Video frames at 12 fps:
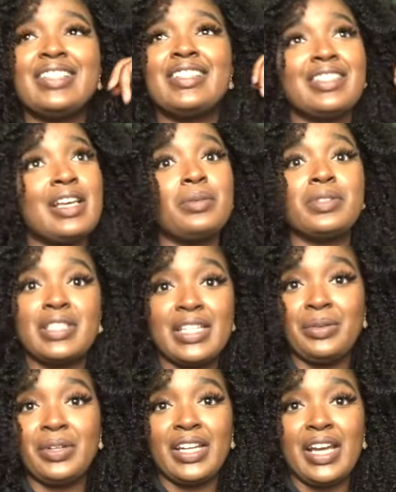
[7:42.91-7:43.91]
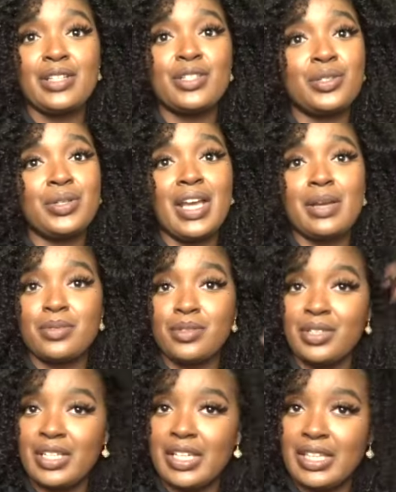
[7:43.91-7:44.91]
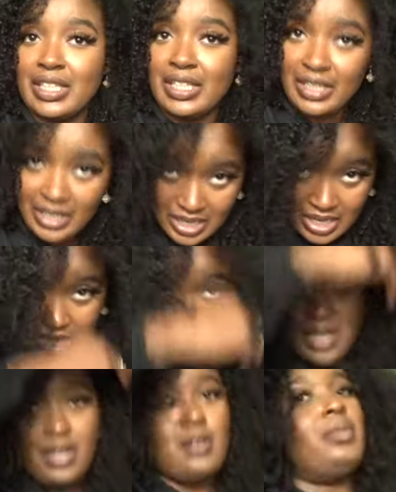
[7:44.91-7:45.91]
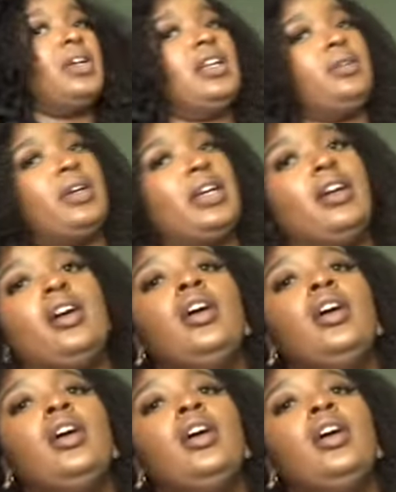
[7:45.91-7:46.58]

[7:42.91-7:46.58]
since I was sitting around the house doing absolutely nothing. But anyway,